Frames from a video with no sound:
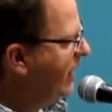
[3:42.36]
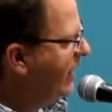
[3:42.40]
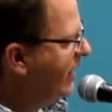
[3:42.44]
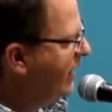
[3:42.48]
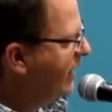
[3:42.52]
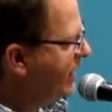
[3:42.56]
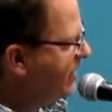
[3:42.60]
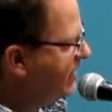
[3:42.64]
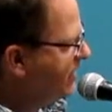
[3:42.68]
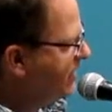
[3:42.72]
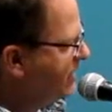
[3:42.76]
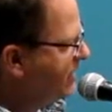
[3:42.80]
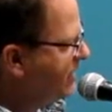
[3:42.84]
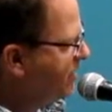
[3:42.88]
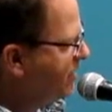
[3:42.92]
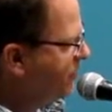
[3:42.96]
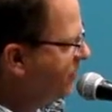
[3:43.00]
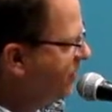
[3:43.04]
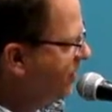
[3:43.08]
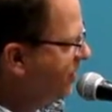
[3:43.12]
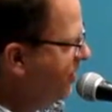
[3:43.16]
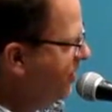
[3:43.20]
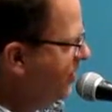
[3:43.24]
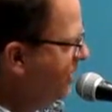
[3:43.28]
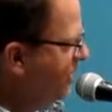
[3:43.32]
Kissing is
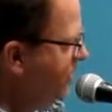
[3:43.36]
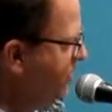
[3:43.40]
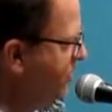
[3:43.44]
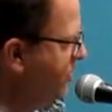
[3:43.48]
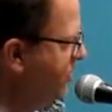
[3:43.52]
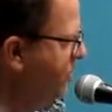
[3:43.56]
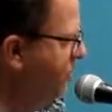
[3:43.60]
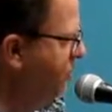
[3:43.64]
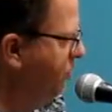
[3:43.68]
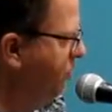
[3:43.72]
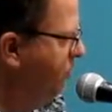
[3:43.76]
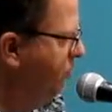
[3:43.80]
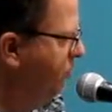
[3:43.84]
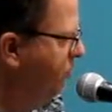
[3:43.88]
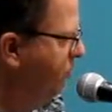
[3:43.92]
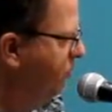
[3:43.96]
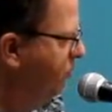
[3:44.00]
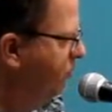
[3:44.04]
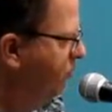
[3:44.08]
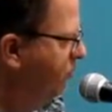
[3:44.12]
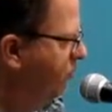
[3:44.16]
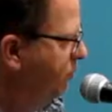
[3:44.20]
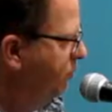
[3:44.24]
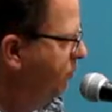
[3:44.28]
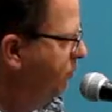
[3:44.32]
very nice to do,
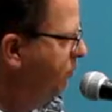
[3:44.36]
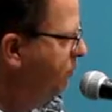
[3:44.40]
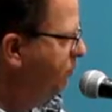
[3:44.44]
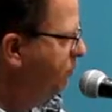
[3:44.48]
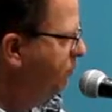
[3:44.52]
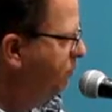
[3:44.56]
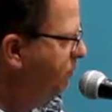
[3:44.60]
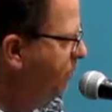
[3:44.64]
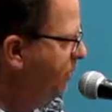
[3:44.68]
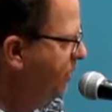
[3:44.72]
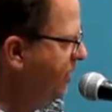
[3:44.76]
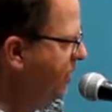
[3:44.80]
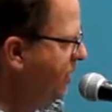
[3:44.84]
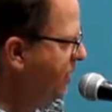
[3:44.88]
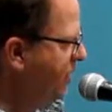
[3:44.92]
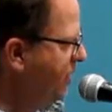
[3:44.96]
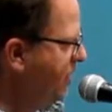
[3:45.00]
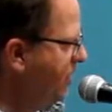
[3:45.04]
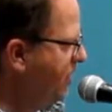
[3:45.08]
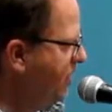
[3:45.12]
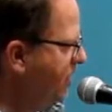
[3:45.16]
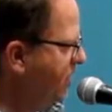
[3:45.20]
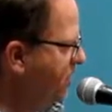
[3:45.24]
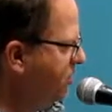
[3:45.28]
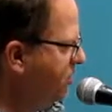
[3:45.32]
but it is
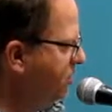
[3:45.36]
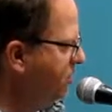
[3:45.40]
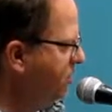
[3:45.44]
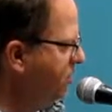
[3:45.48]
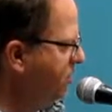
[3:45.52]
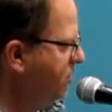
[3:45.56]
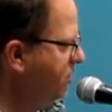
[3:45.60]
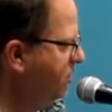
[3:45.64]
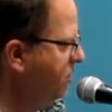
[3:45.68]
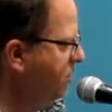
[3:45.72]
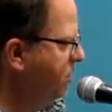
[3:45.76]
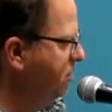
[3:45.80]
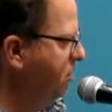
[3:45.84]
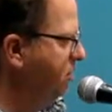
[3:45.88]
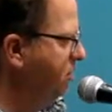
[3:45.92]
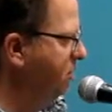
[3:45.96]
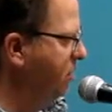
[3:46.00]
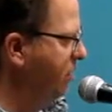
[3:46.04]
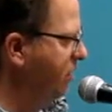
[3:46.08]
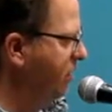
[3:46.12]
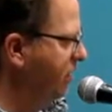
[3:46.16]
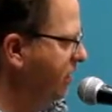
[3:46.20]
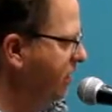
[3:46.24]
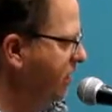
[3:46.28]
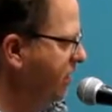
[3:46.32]
not so nice to do
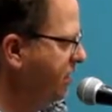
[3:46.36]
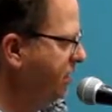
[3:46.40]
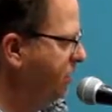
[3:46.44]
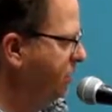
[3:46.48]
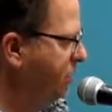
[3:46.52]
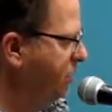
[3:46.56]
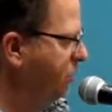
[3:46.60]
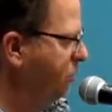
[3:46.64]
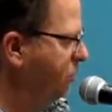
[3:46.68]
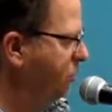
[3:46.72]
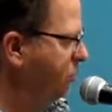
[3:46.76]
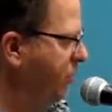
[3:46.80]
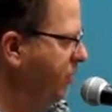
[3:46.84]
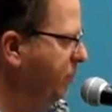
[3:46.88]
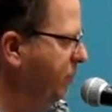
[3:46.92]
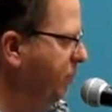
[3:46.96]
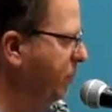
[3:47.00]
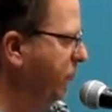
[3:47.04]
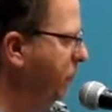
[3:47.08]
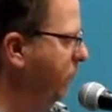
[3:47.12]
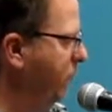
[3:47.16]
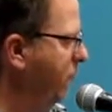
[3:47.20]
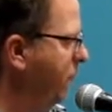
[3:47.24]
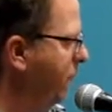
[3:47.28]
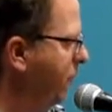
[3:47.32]
with less than 2
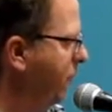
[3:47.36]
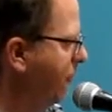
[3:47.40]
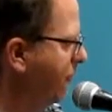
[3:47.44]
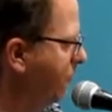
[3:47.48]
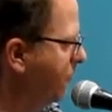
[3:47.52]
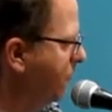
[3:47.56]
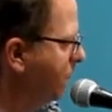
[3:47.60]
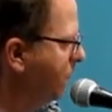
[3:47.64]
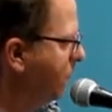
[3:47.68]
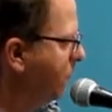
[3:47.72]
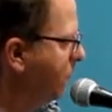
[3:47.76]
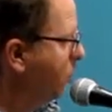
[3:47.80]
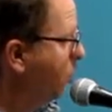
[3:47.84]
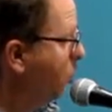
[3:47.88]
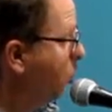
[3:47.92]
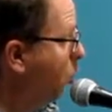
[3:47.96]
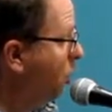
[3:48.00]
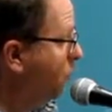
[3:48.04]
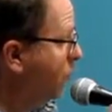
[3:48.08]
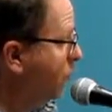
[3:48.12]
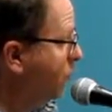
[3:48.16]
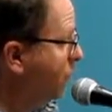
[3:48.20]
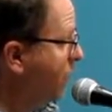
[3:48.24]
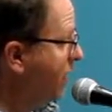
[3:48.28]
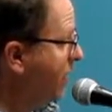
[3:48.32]
peoples, or
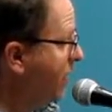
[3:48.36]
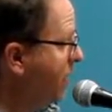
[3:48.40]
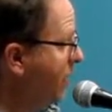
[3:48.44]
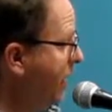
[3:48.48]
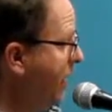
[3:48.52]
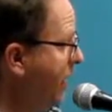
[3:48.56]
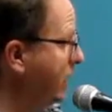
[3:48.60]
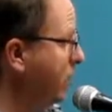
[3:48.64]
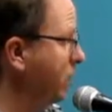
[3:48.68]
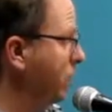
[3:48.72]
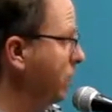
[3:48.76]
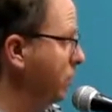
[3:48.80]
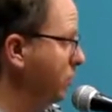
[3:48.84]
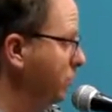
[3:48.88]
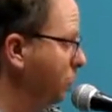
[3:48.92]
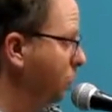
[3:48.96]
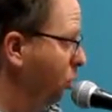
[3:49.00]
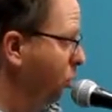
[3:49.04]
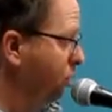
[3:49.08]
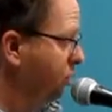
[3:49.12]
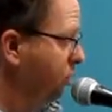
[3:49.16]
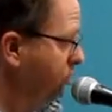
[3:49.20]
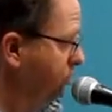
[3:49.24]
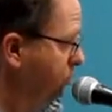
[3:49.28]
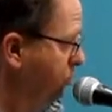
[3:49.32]
for that matter, with
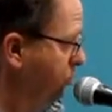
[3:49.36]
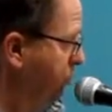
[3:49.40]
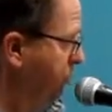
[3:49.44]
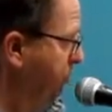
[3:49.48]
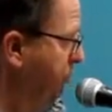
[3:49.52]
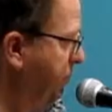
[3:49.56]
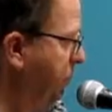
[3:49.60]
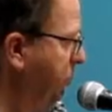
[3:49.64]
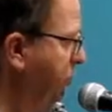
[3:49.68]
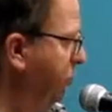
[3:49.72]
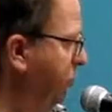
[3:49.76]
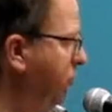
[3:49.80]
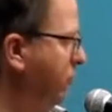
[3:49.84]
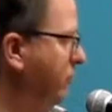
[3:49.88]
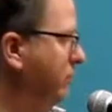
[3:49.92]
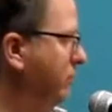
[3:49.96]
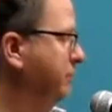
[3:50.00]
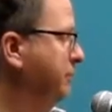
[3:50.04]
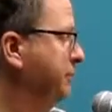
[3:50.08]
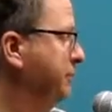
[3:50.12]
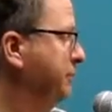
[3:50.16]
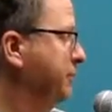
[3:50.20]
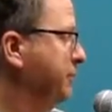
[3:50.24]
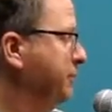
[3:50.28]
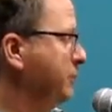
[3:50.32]
more than 2 peoples.
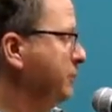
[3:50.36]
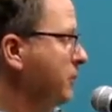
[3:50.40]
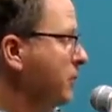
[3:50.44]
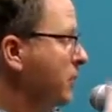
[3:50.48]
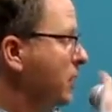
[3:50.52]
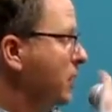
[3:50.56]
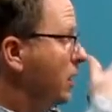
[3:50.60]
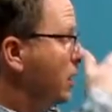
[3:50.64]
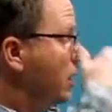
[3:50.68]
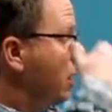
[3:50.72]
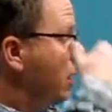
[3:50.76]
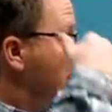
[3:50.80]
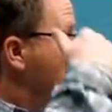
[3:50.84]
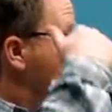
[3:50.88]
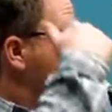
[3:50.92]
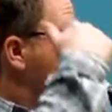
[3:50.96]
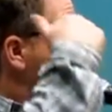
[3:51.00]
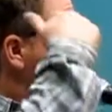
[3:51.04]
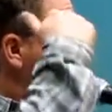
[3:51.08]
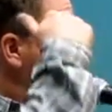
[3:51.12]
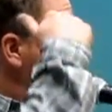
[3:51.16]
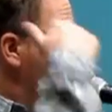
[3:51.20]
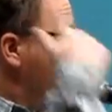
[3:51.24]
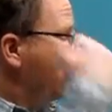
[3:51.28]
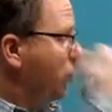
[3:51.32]

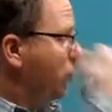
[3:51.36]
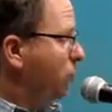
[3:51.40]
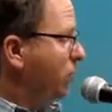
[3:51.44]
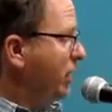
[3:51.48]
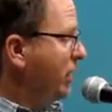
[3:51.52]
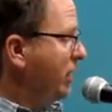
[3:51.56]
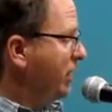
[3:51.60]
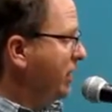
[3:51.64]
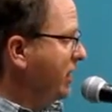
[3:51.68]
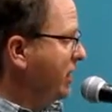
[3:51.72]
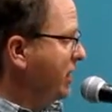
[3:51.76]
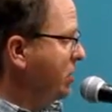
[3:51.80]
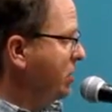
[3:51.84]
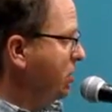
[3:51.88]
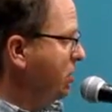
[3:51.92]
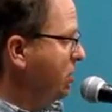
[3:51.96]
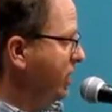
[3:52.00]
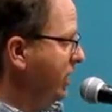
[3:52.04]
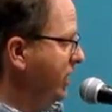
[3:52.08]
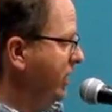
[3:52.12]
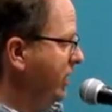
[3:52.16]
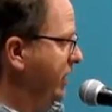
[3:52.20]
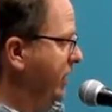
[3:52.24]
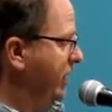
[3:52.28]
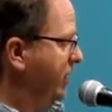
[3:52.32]
So 3 things are
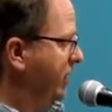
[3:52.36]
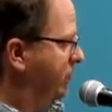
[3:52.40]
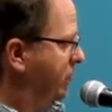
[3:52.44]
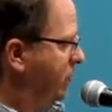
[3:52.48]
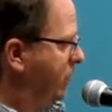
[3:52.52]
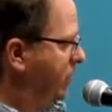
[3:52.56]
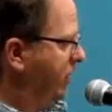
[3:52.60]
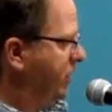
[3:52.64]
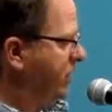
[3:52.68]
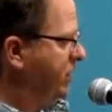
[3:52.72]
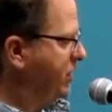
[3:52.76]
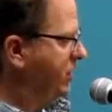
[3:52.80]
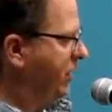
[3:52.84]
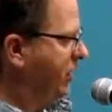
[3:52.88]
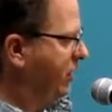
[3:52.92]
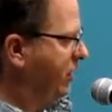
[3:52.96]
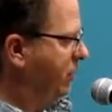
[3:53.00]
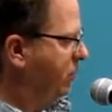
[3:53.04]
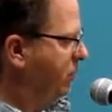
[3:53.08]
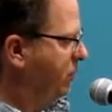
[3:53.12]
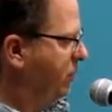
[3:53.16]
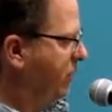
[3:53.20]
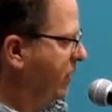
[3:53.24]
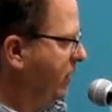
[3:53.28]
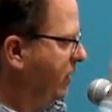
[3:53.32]
needed for kissing
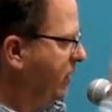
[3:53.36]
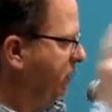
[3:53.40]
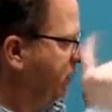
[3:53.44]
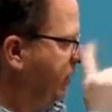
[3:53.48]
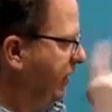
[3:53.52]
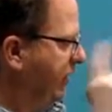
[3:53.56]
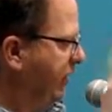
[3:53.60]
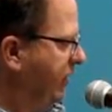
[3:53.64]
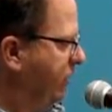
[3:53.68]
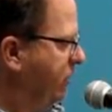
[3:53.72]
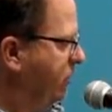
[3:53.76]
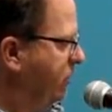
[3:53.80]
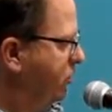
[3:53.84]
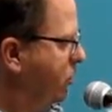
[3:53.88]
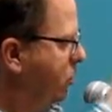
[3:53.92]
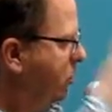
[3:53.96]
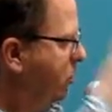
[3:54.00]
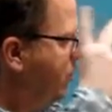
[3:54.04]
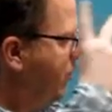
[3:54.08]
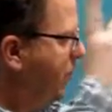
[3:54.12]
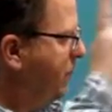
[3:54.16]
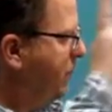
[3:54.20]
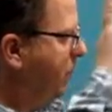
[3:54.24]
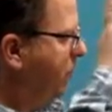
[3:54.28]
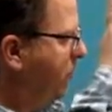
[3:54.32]
to be complete. 2
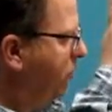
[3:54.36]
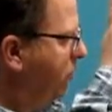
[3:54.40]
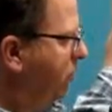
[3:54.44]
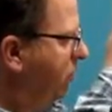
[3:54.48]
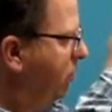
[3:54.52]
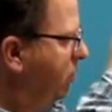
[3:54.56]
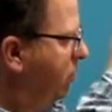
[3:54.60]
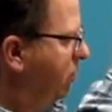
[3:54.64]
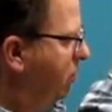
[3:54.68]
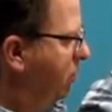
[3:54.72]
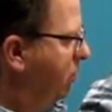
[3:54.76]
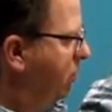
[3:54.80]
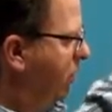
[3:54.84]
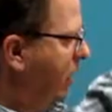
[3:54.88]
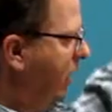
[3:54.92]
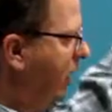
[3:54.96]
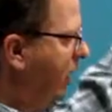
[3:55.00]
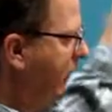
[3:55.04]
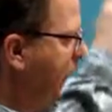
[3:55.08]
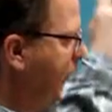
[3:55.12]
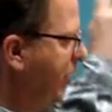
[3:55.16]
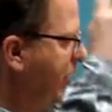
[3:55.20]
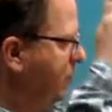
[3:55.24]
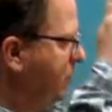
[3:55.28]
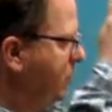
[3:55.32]
peoples
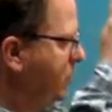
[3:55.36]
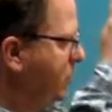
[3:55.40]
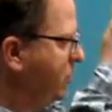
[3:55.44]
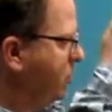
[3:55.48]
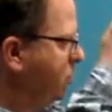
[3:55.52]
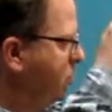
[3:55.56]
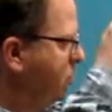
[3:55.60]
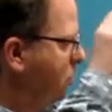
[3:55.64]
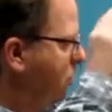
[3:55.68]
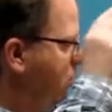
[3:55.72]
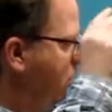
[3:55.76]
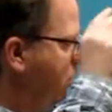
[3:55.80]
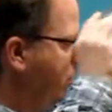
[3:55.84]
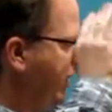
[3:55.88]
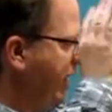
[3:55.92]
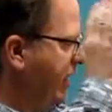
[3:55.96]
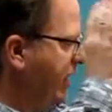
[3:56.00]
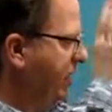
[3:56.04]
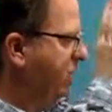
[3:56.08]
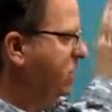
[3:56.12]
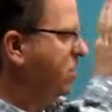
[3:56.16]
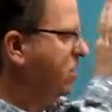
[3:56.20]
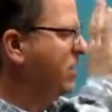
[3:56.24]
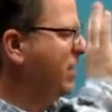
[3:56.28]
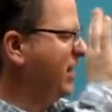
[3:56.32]
and lips.
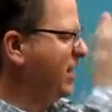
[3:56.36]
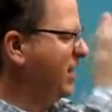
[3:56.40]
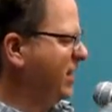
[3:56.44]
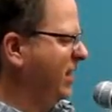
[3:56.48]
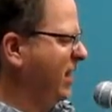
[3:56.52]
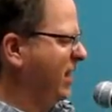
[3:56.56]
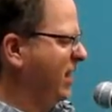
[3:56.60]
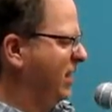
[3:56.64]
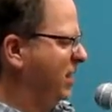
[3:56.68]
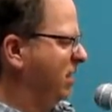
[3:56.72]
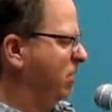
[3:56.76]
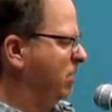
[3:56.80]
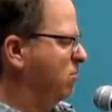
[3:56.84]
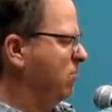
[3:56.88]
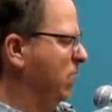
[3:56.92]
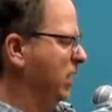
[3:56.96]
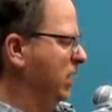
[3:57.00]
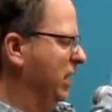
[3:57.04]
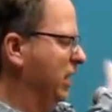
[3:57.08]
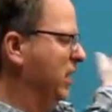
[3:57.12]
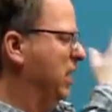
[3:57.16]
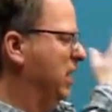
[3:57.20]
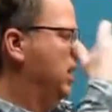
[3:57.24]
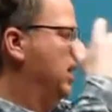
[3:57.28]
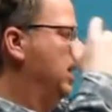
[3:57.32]
Okay, 6 things, really,
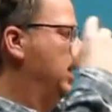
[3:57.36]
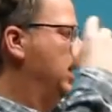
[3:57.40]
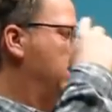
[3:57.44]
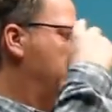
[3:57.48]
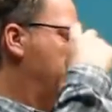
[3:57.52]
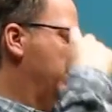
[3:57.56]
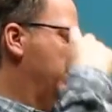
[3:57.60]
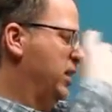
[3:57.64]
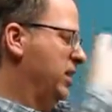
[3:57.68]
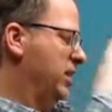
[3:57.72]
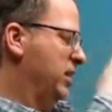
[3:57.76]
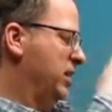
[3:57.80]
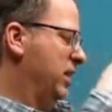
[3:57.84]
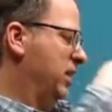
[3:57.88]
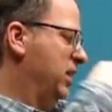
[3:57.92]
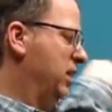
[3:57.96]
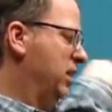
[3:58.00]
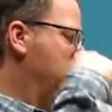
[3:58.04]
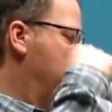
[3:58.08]
for kissing.